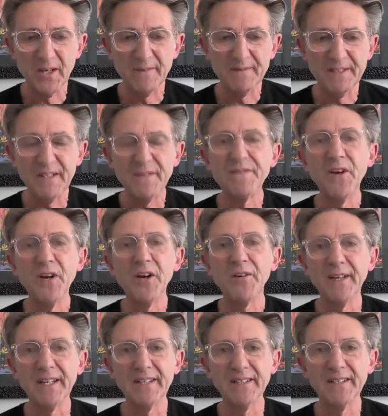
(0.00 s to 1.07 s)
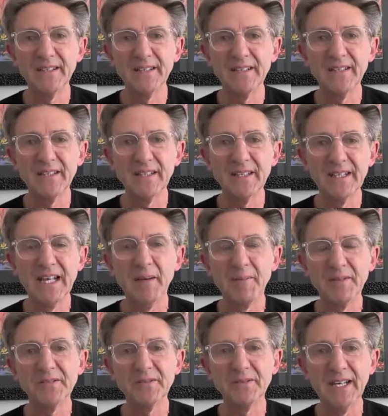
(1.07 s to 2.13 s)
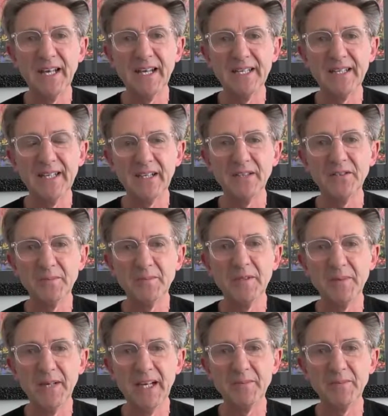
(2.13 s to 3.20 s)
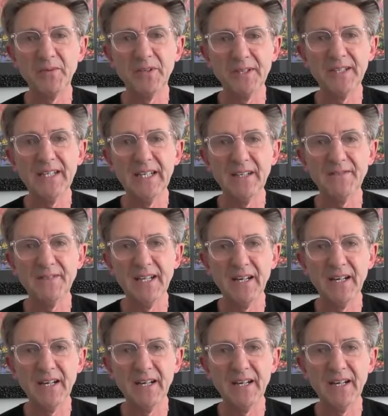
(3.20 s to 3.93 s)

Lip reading: deferring the capital gain that could be payable on a gift.